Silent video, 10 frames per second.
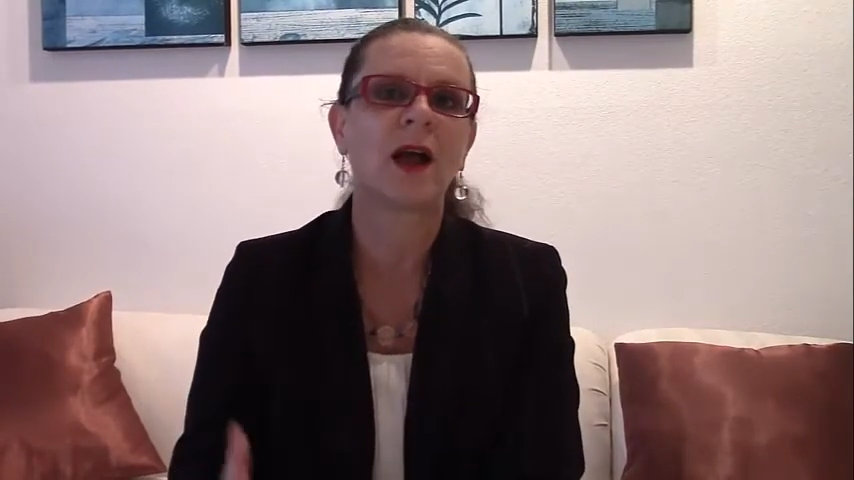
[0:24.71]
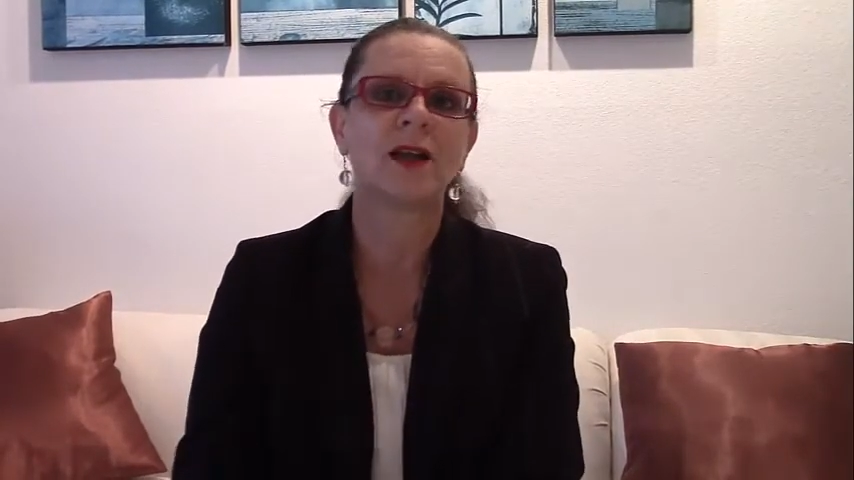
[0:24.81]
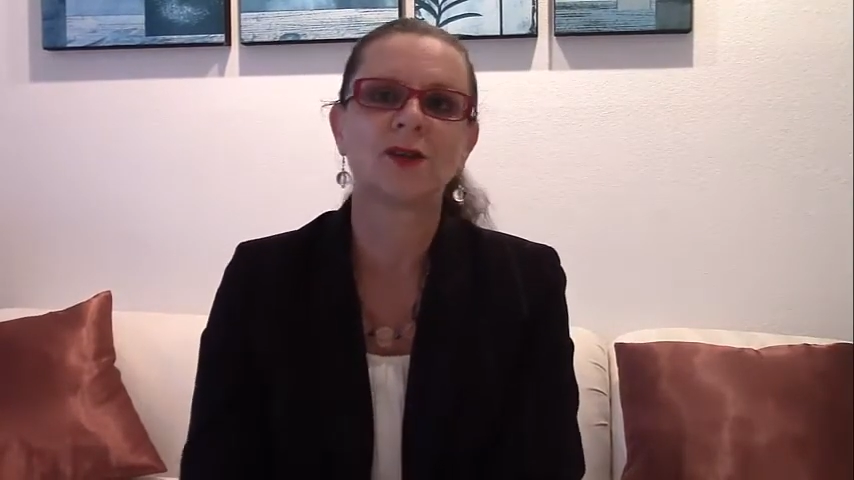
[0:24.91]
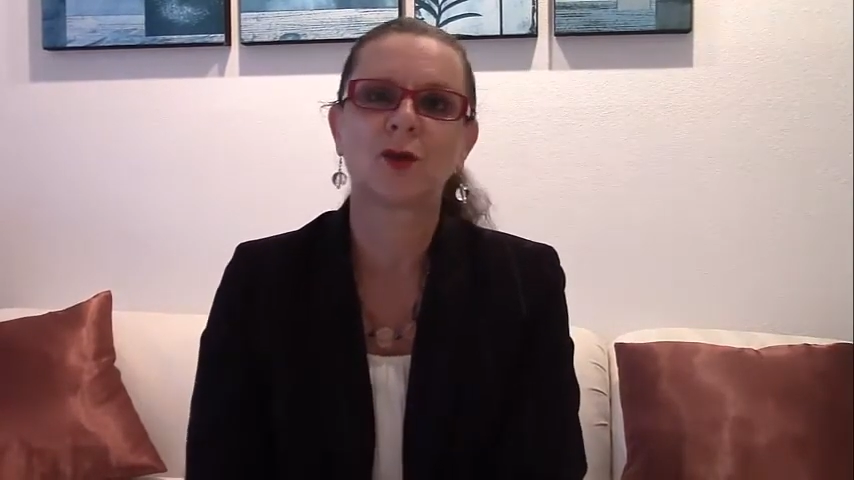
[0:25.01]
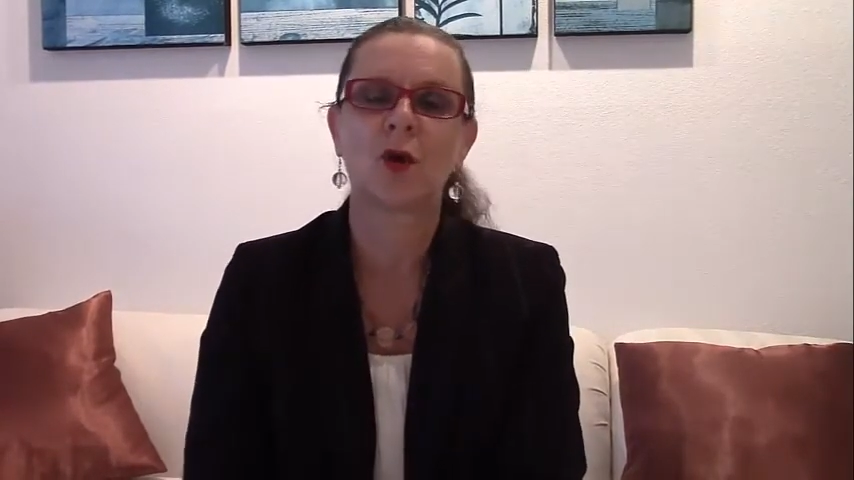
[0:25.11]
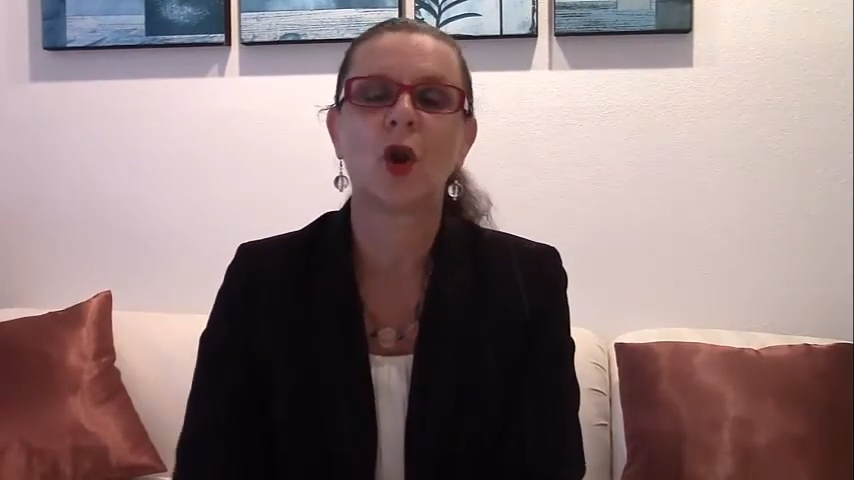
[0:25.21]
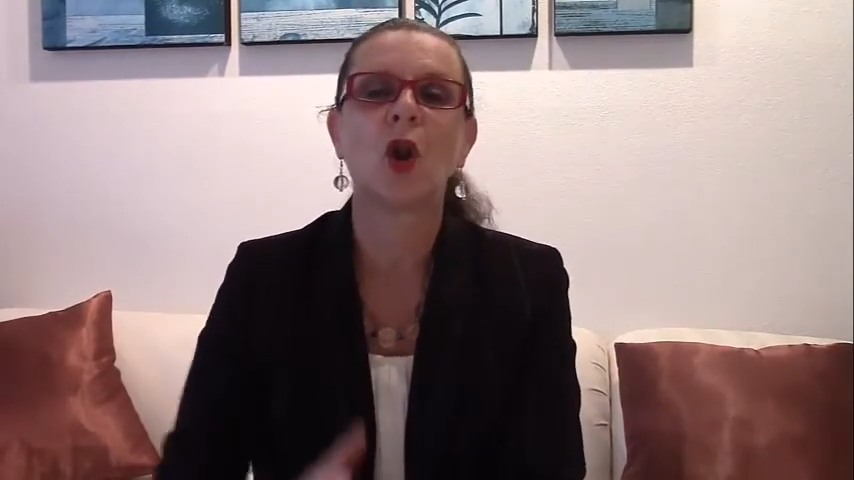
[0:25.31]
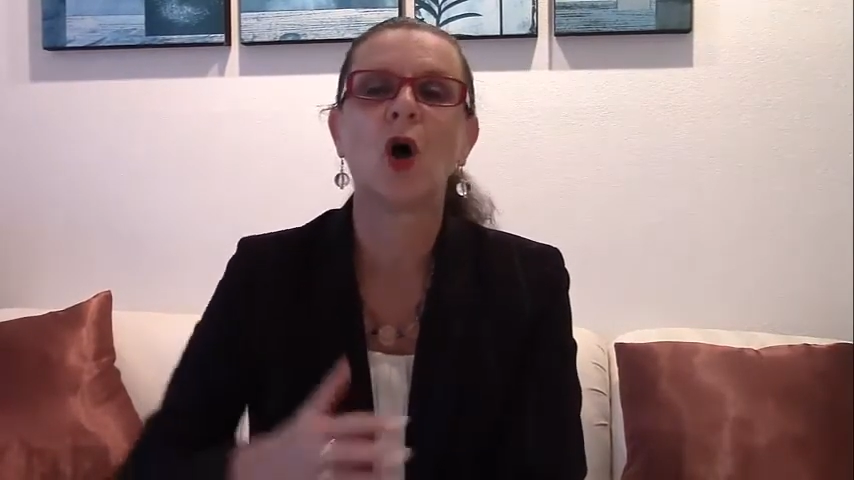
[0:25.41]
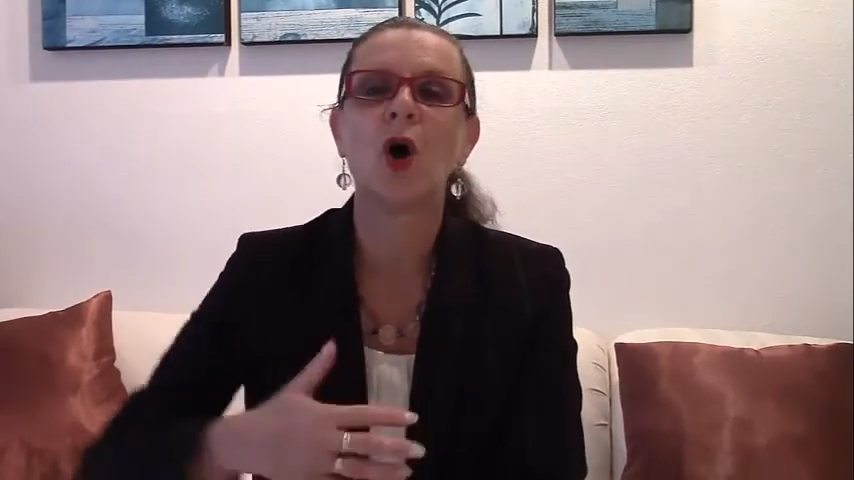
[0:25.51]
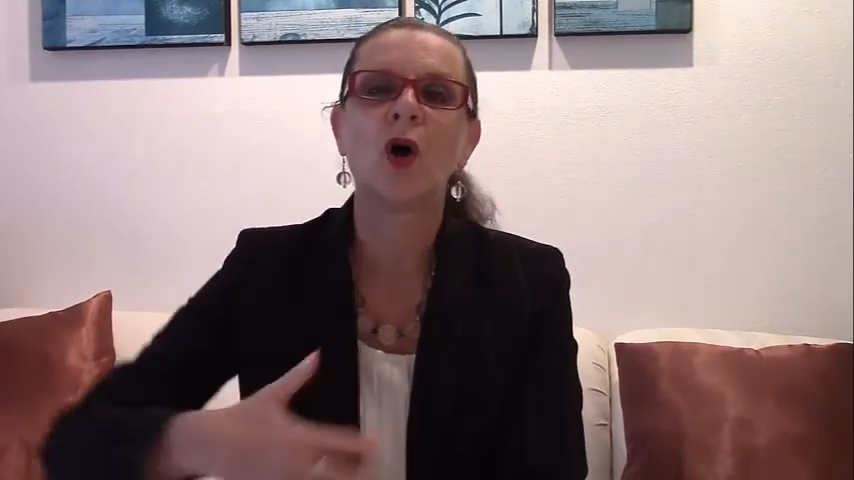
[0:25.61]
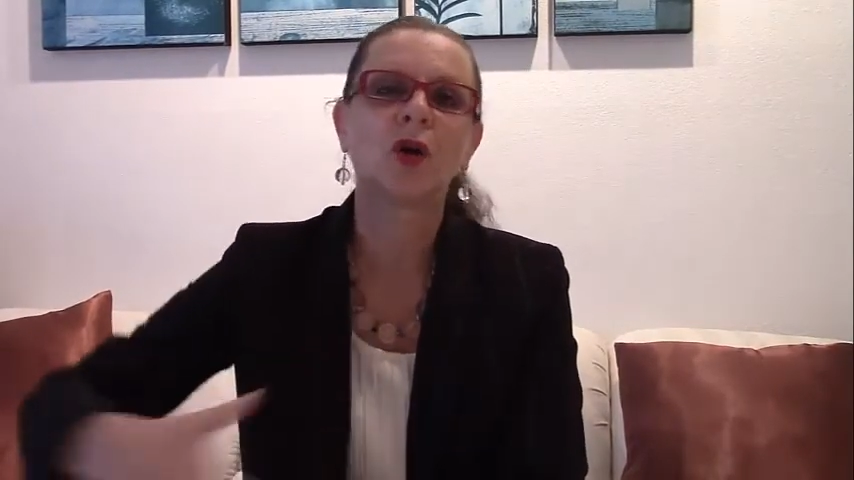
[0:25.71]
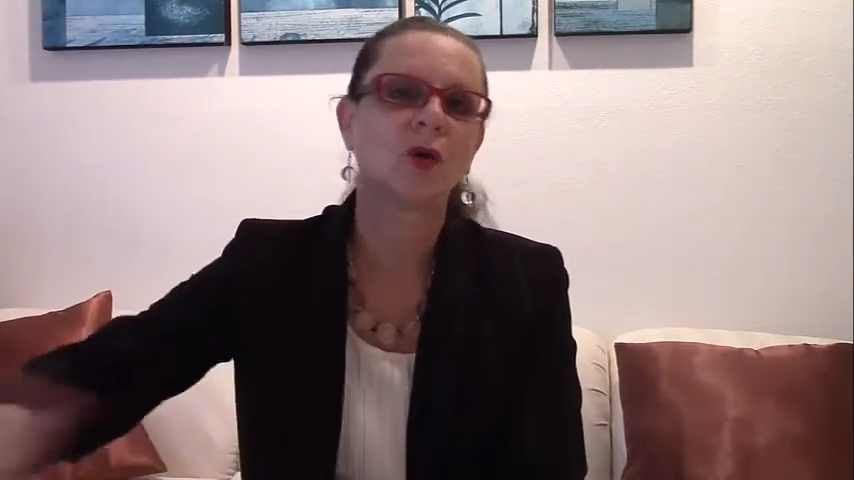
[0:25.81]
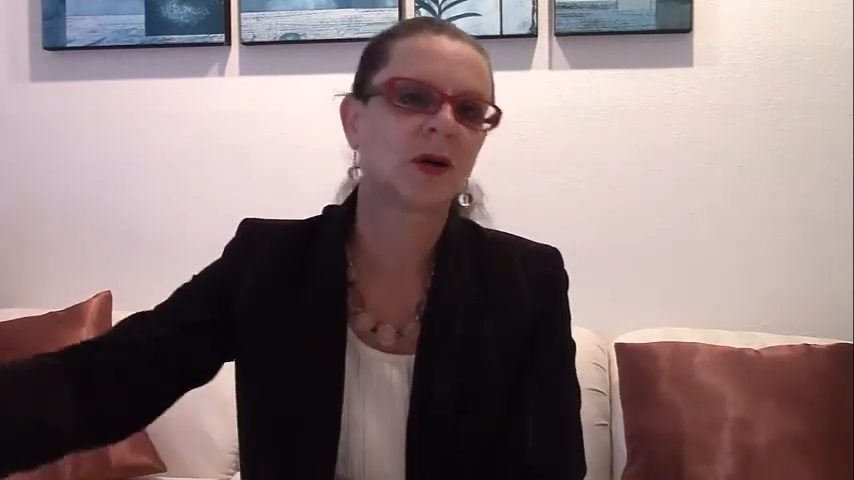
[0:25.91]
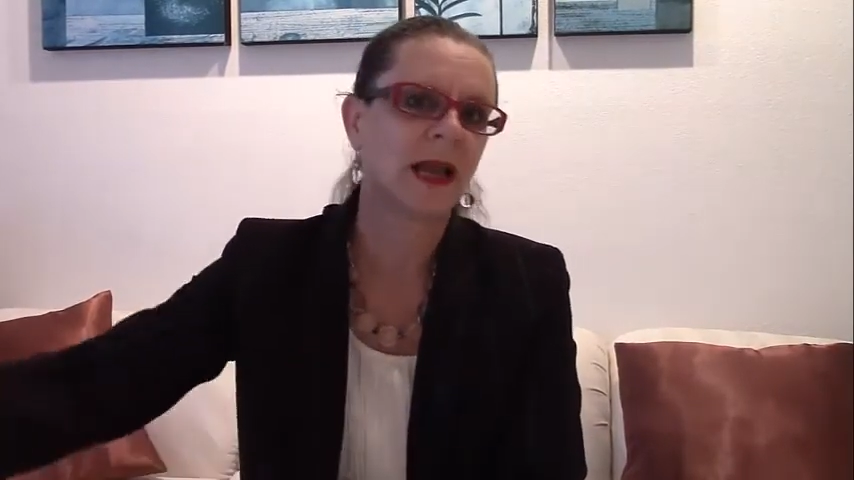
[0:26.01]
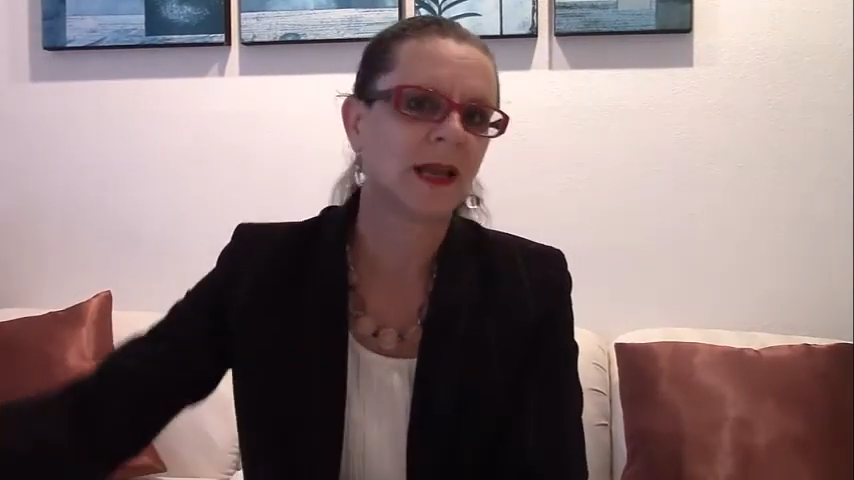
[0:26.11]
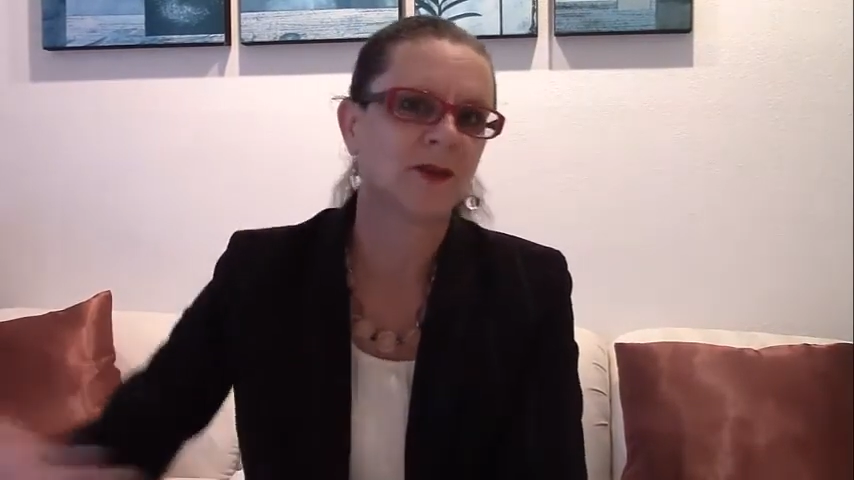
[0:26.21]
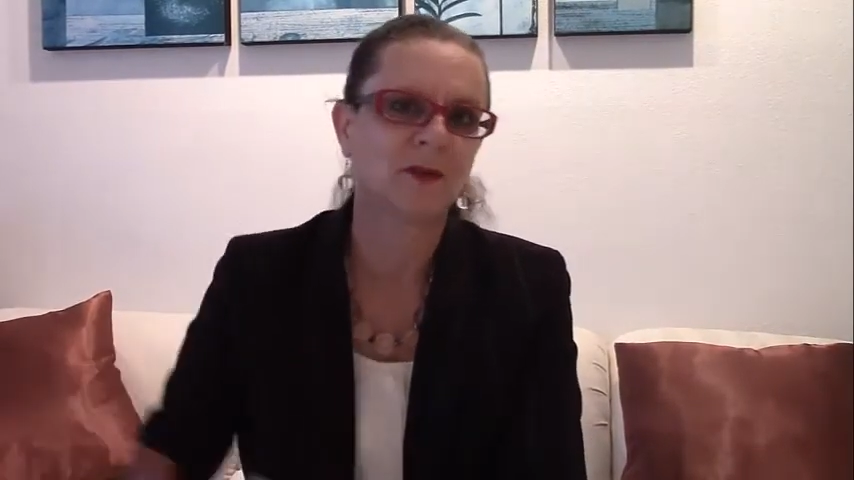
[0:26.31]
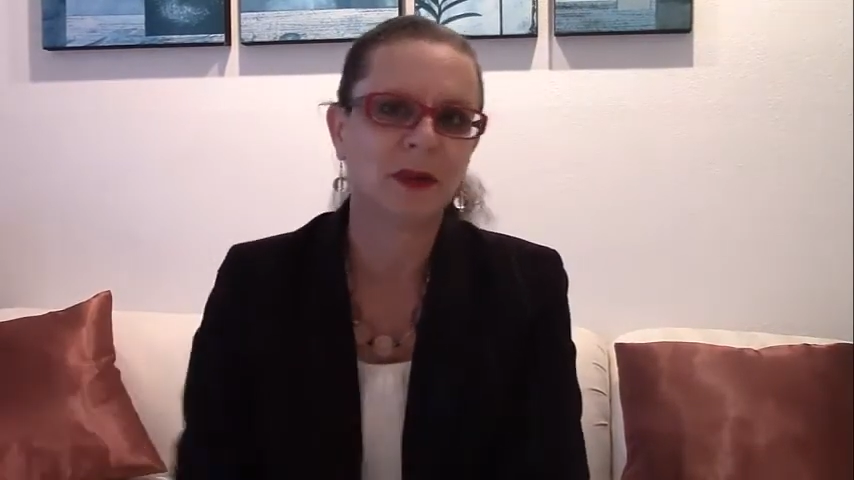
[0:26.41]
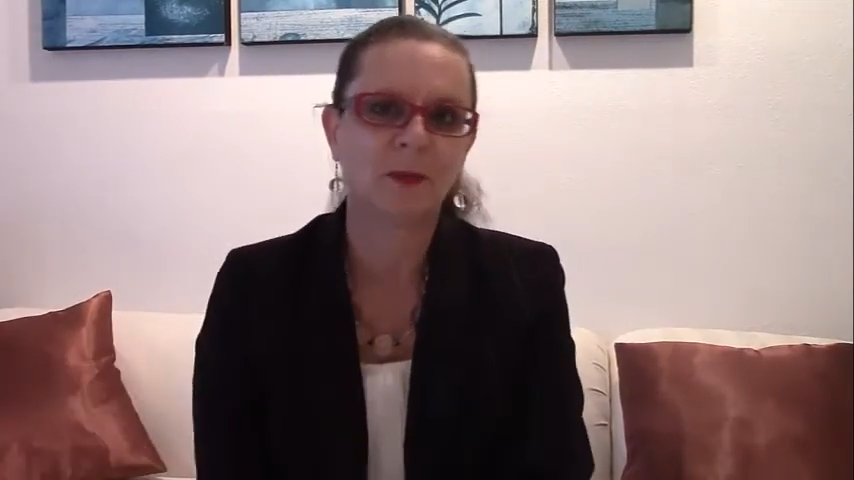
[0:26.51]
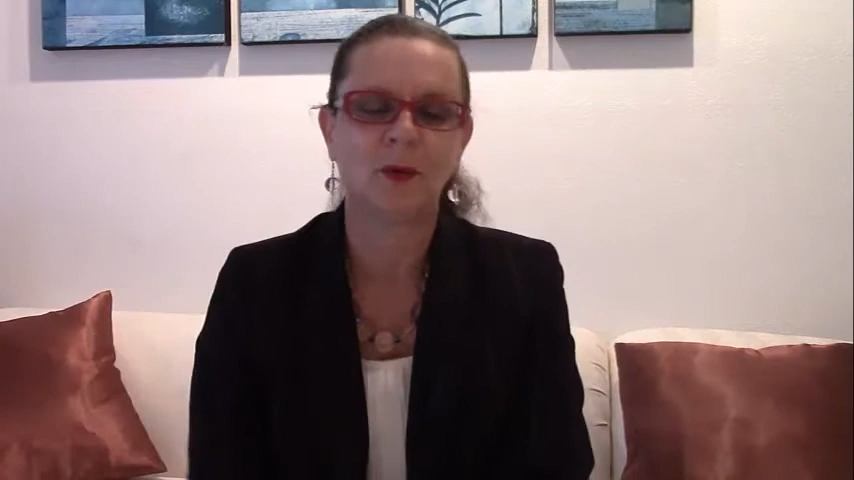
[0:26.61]
I saw a long, long line
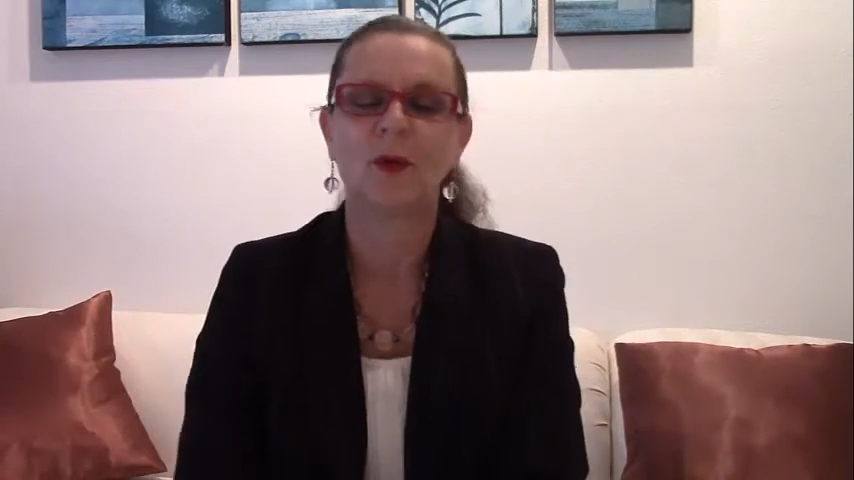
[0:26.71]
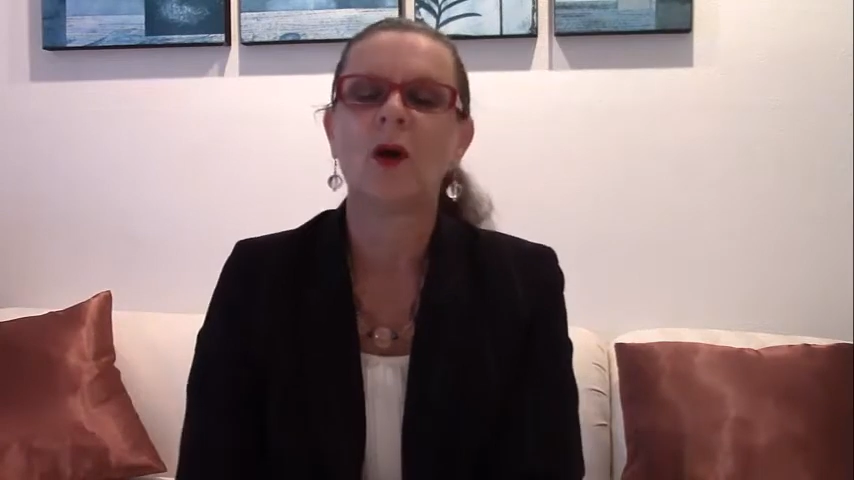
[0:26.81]
of people